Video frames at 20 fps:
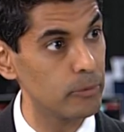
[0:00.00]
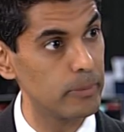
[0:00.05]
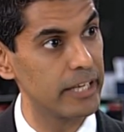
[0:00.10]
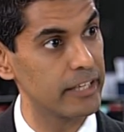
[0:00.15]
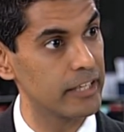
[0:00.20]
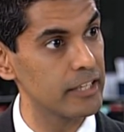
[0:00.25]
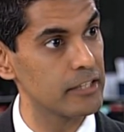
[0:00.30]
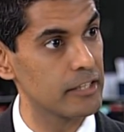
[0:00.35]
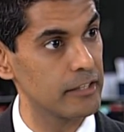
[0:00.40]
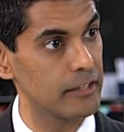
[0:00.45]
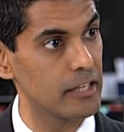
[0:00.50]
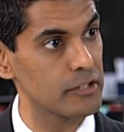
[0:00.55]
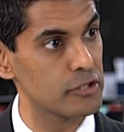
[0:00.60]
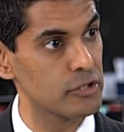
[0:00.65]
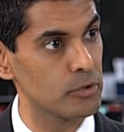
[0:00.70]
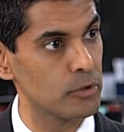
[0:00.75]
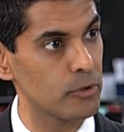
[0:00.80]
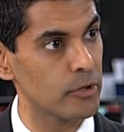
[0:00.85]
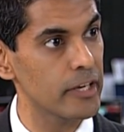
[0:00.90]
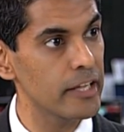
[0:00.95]
back into that
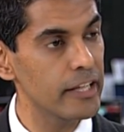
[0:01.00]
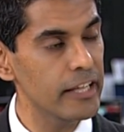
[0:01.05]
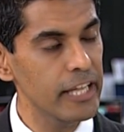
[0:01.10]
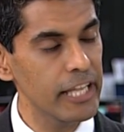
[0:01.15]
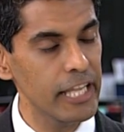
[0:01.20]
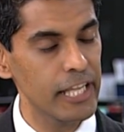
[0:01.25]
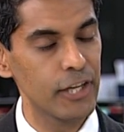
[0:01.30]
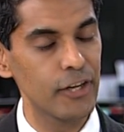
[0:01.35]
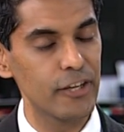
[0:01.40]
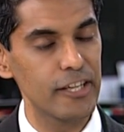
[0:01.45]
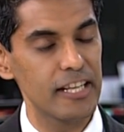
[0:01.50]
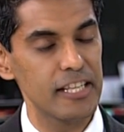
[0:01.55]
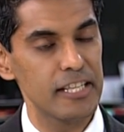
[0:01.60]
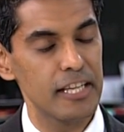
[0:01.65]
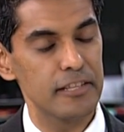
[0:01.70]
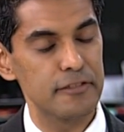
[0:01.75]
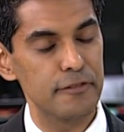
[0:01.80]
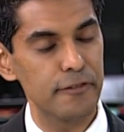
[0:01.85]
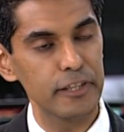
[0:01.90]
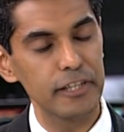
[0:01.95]
store. You know,
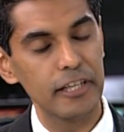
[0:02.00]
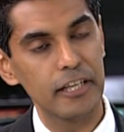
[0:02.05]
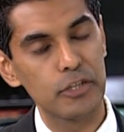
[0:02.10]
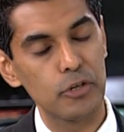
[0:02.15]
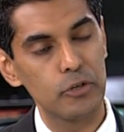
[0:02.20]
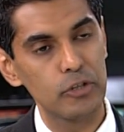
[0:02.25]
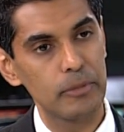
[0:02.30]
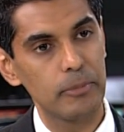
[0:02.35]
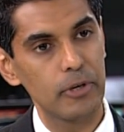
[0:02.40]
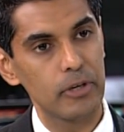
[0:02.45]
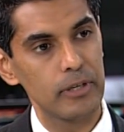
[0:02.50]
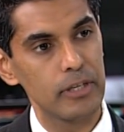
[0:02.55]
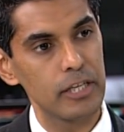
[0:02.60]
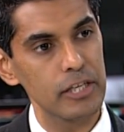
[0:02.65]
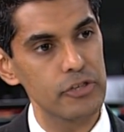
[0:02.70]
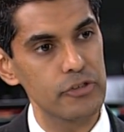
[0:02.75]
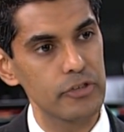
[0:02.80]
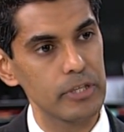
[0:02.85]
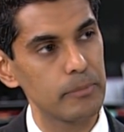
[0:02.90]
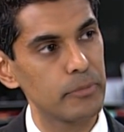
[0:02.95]
it's funny, I talk about
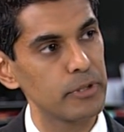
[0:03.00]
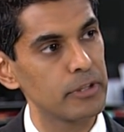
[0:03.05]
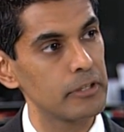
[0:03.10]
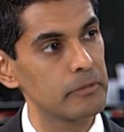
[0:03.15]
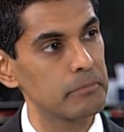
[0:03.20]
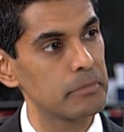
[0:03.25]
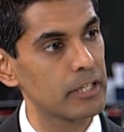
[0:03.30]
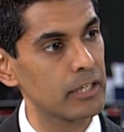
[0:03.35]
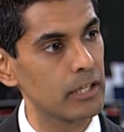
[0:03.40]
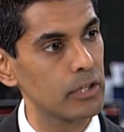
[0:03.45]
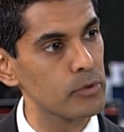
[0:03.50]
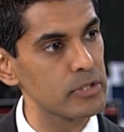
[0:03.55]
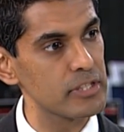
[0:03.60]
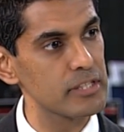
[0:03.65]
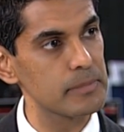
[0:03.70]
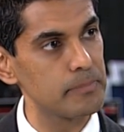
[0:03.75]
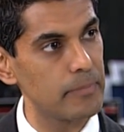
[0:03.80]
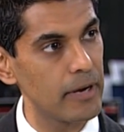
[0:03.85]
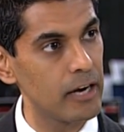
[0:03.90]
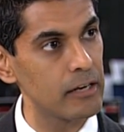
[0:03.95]
luxury, but the
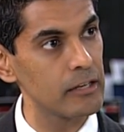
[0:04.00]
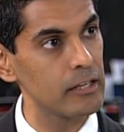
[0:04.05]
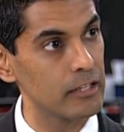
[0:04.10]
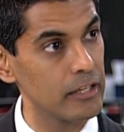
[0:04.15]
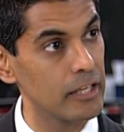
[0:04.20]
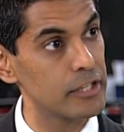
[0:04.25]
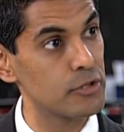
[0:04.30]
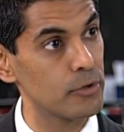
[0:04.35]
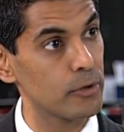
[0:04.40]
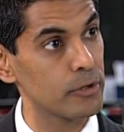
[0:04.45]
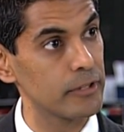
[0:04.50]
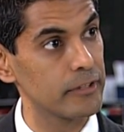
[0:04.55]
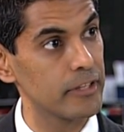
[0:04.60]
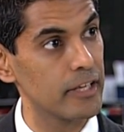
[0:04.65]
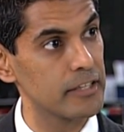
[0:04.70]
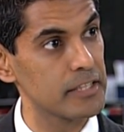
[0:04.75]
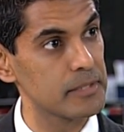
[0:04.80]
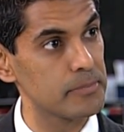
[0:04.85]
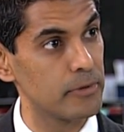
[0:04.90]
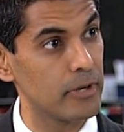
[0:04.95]
closest parallel I draw to
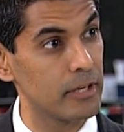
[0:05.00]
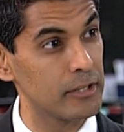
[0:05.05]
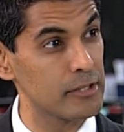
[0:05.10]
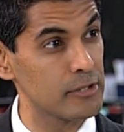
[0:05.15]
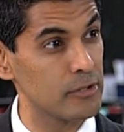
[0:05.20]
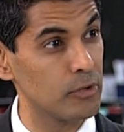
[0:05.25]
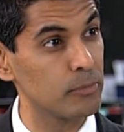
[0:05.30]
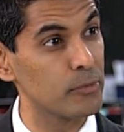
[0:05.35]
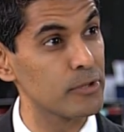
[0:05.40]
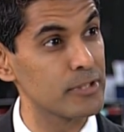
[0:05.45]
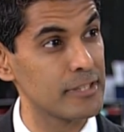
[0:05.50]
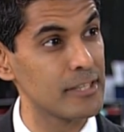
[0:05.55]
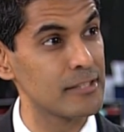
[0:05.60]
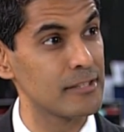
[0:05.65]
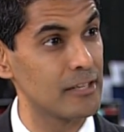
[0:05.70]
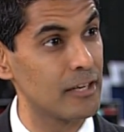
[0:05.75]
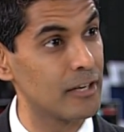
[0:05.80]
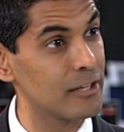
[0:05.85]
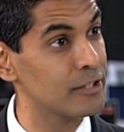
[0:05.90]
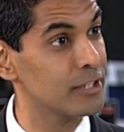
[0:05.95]
that is Prada's almost the
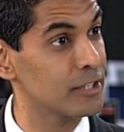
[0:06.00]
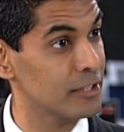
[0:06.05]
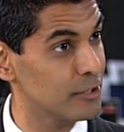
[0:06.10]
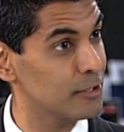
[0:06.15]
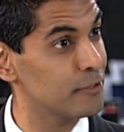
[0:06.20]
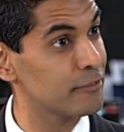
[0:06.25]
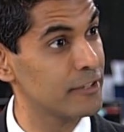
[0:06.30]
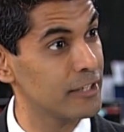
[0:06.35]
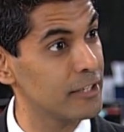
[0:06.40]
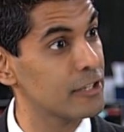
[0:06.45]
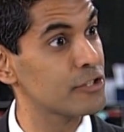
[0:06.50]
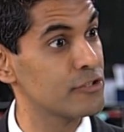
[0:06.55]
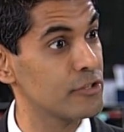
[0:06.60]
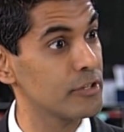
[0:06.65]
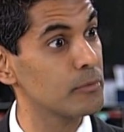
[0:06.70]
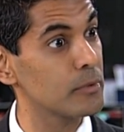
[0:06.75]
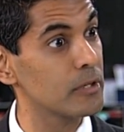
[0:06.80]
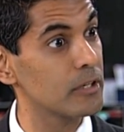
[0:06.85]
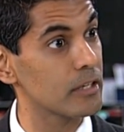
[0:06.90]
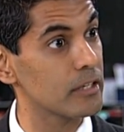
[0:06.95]
Zara of the
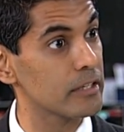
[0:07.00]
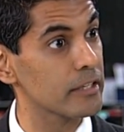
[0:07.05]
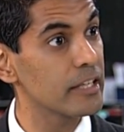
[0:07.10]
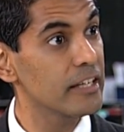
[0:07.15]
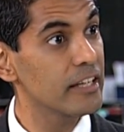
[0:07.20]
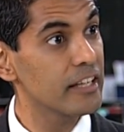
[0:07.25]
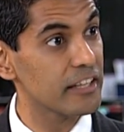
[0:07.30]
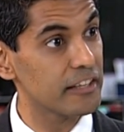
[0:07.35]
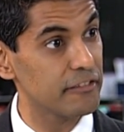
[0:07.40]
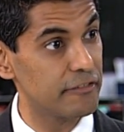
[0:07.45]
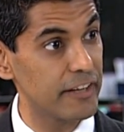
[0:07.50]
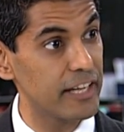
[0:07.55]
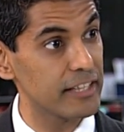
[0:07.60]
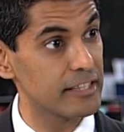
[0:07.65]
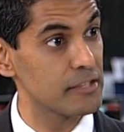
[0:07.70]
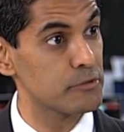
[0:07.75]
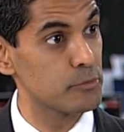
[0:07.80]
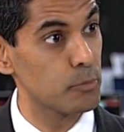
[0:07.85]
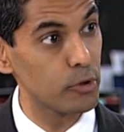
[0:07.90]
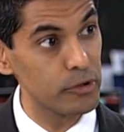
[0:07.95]
luxury world. The
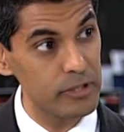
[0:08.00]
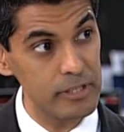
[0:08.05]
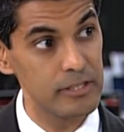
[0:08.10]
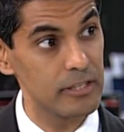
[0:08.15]
fact is, what does